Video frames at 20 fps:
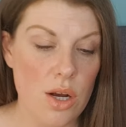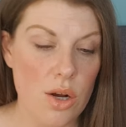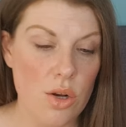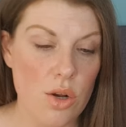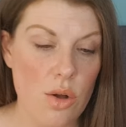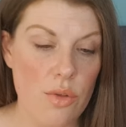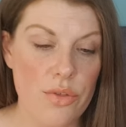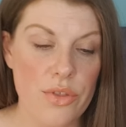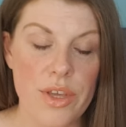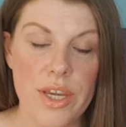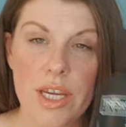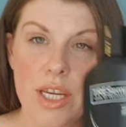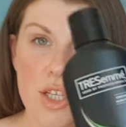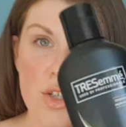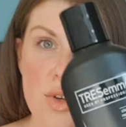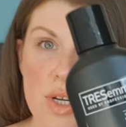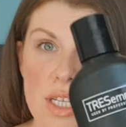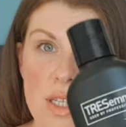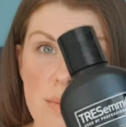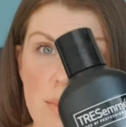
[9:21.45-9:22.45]
I got the
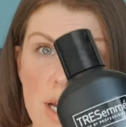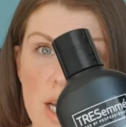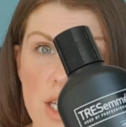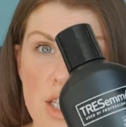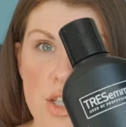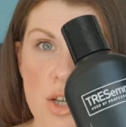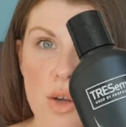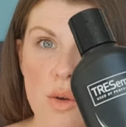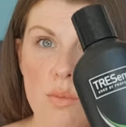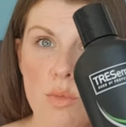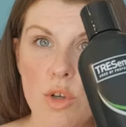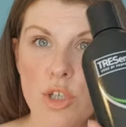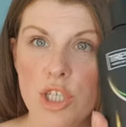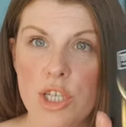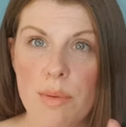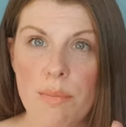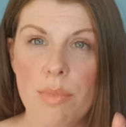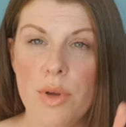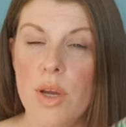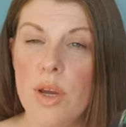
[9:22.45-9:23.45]
Tresemme 2-in-1
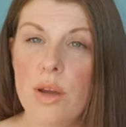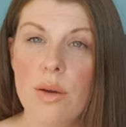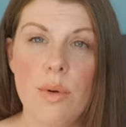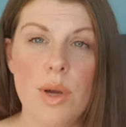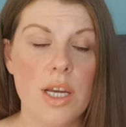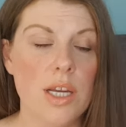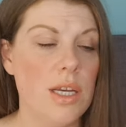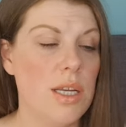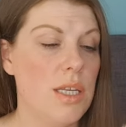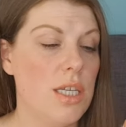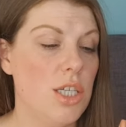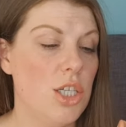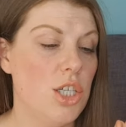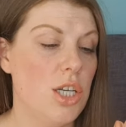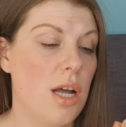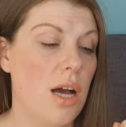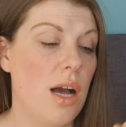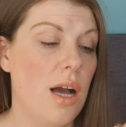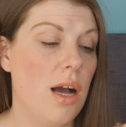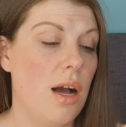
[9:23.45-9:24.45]
shampoo and
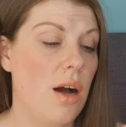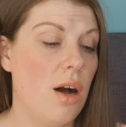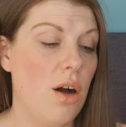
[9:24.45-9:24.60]
conditioner.